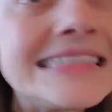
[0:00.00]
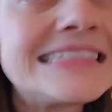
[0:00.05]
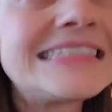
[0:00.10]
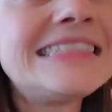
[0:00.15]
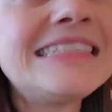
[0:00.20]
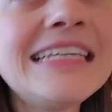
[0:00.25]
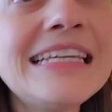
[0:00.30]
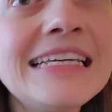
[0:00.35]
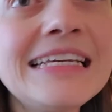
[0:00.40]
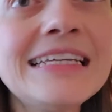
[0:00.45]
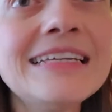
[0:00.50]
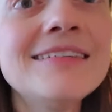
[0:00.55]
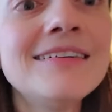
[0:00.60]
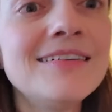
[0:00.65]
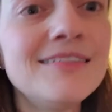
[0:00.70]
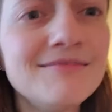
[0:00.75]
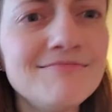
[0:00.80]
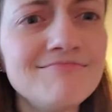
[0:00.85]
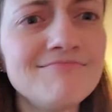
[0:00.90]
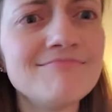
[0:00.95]
D.
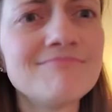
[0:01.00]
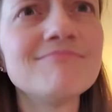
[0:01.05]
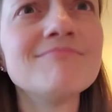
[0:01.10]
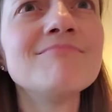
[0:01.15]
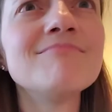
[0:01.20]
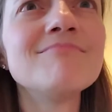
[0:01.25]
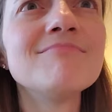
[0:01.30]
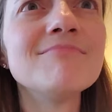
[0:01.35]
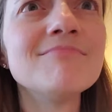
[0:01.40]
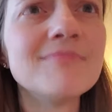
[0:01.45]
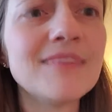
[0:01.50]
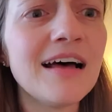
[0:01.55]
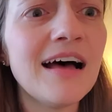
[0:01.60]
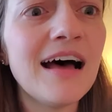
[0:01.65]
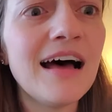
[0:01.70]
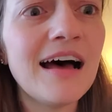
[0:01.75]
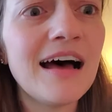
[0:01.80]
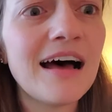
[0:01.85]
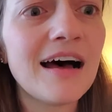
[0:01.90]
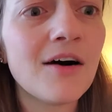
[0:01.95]

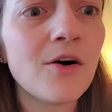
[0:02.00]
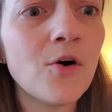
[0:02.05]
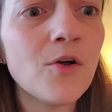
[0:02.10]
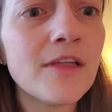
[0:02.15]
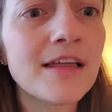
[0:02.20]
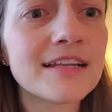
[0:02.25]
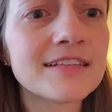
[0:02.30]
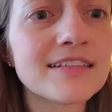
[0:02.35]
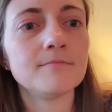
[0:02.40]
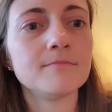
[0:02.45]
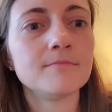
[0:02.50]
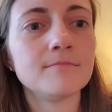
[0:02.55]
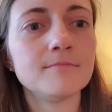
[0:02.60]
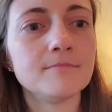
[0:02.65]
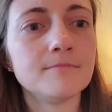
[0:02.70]
Hold on a second.